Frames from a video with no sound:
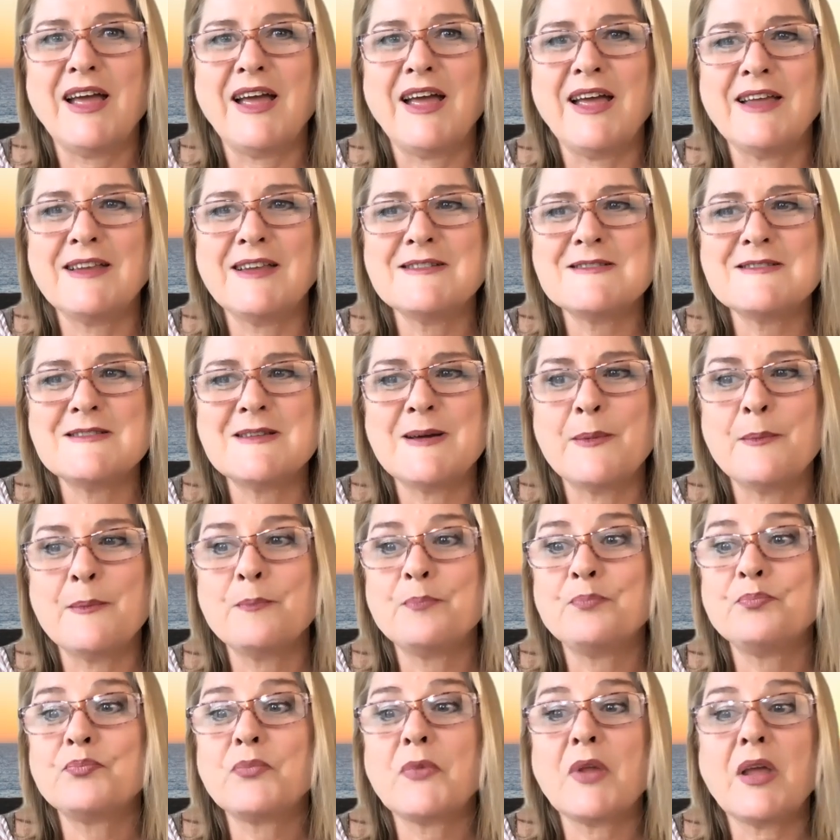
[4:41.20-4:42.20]
and
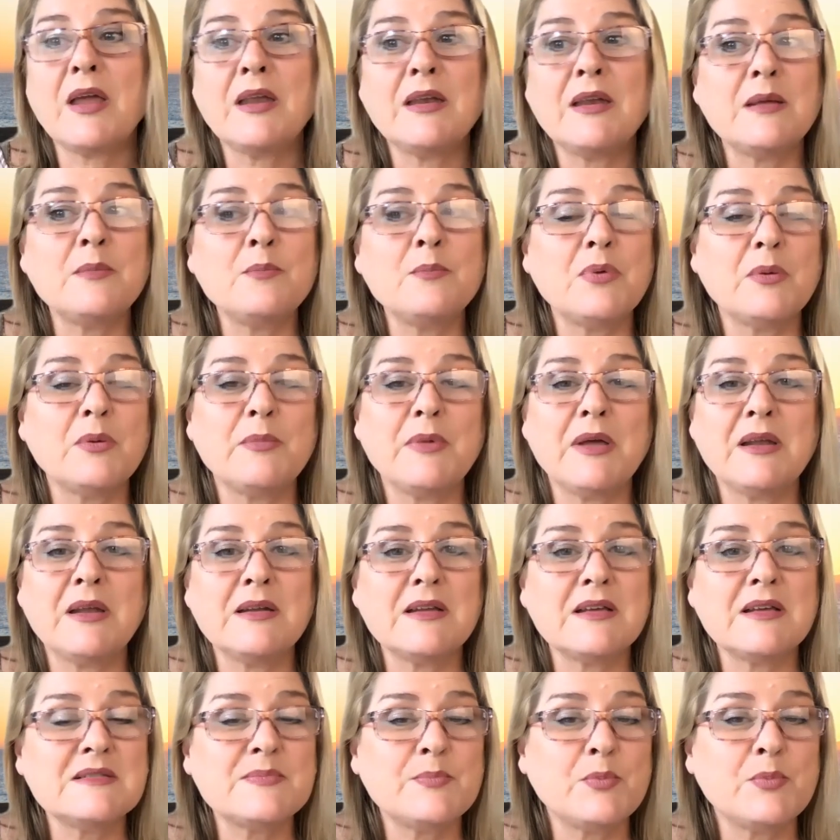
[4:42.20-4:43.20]
um, and
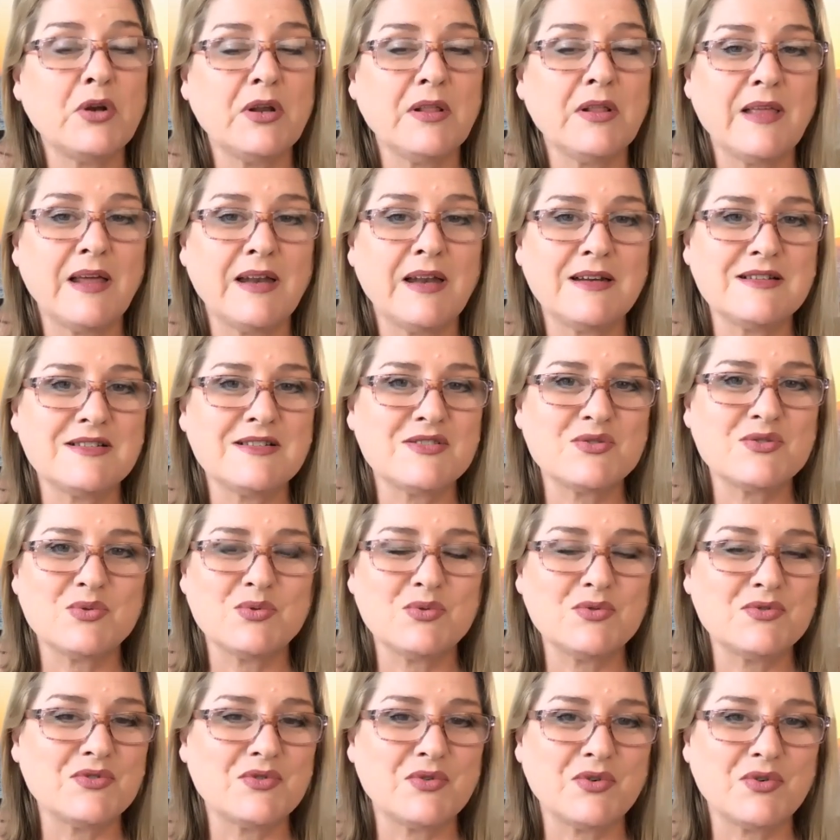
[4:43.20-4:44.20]
implement is putting that into
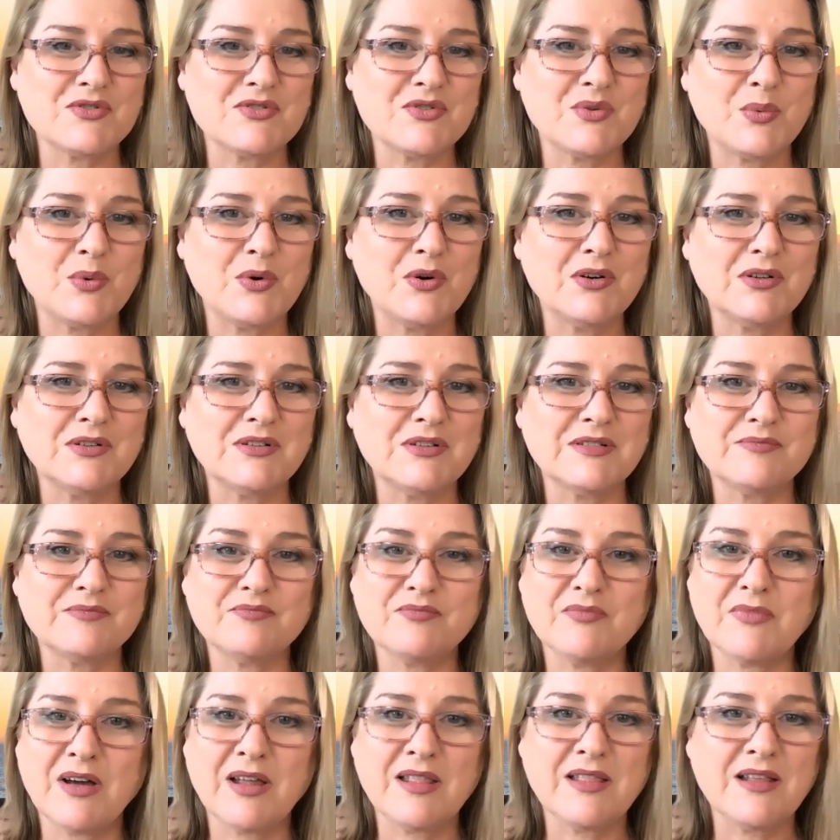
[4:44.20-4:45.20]
schools across the world.
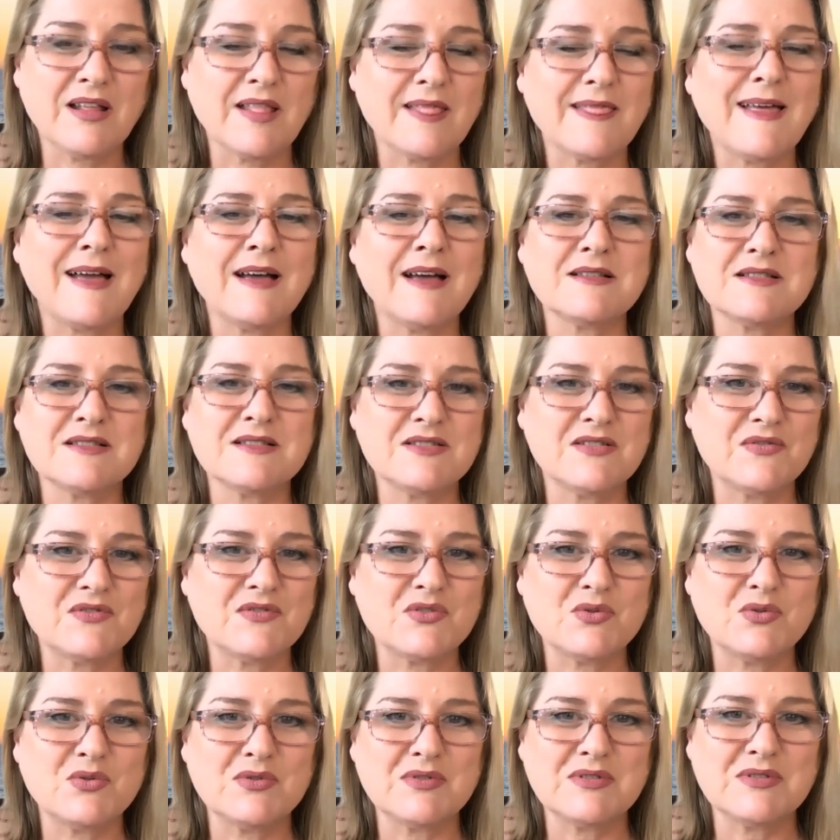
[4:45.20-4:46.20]
I think thousands of
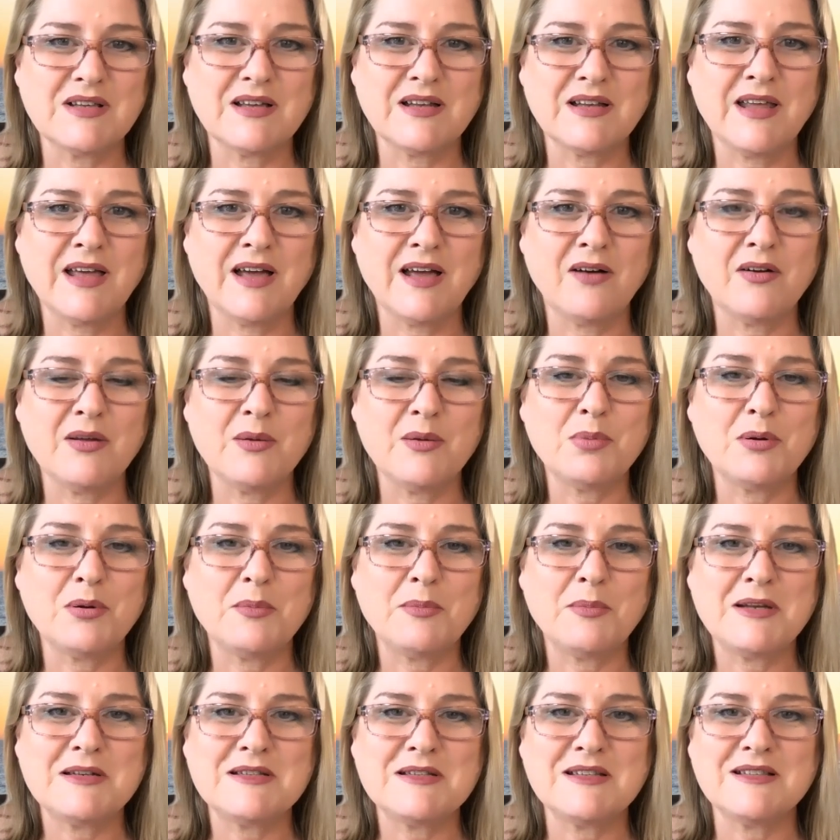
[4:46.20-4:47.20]
schools are now
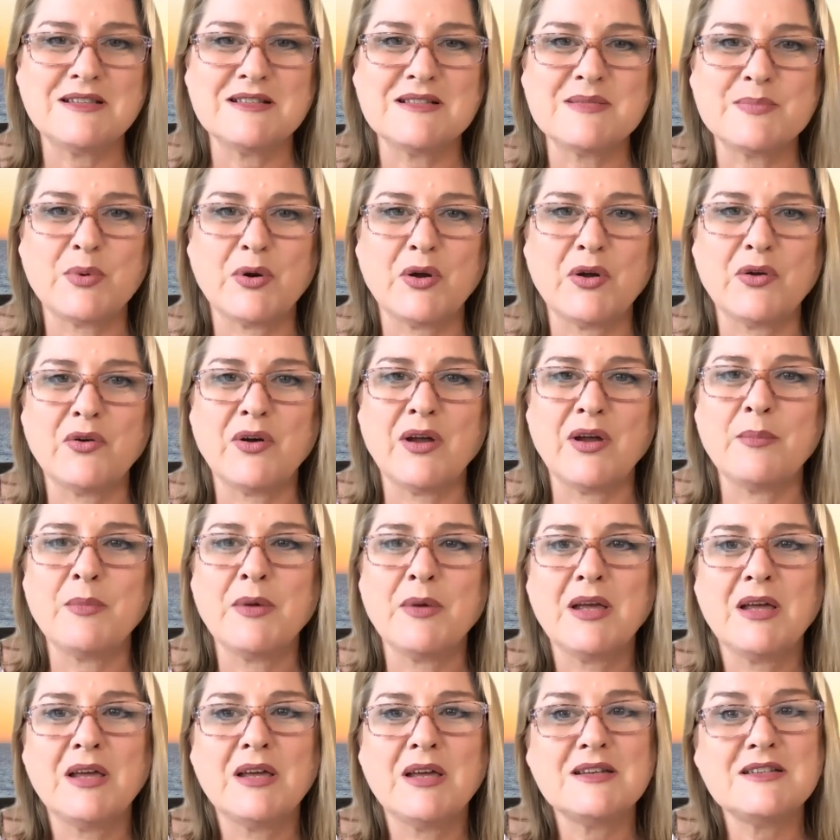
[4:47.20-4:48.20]
implementing this program,
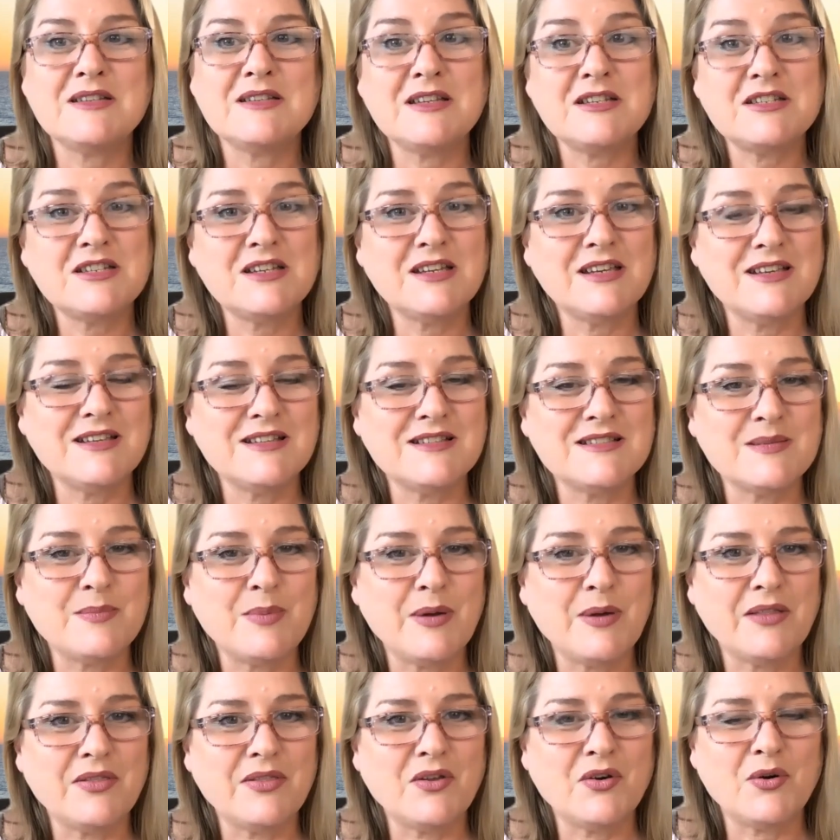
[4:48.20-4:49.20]
teaching kids
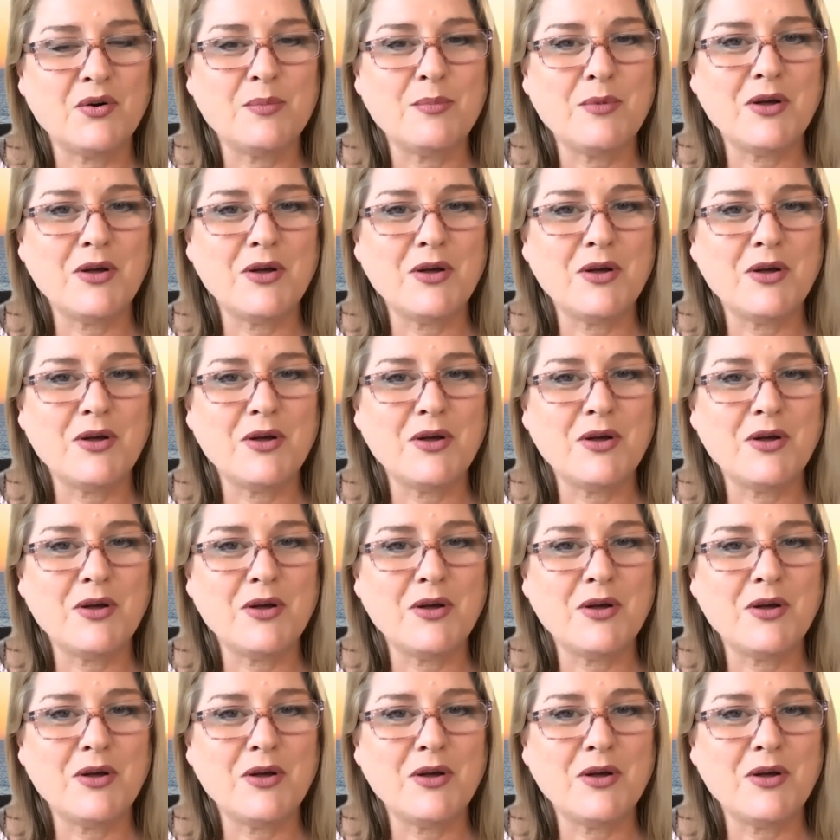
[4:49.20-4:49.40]
about their